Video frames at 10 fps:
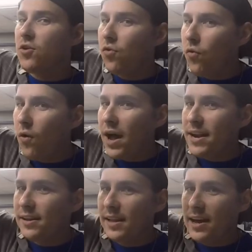
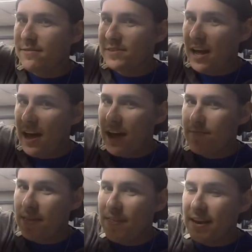quite a lot of time
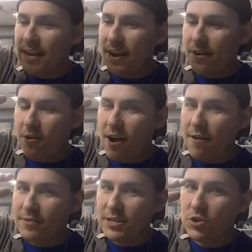that that
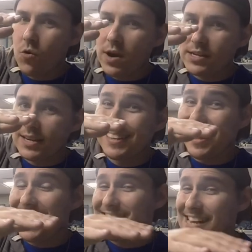aircraft is going to
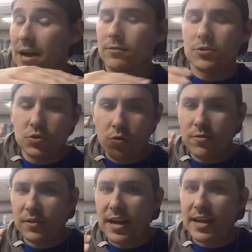glide down, sort
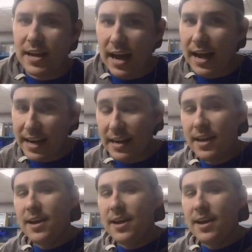of like a kite.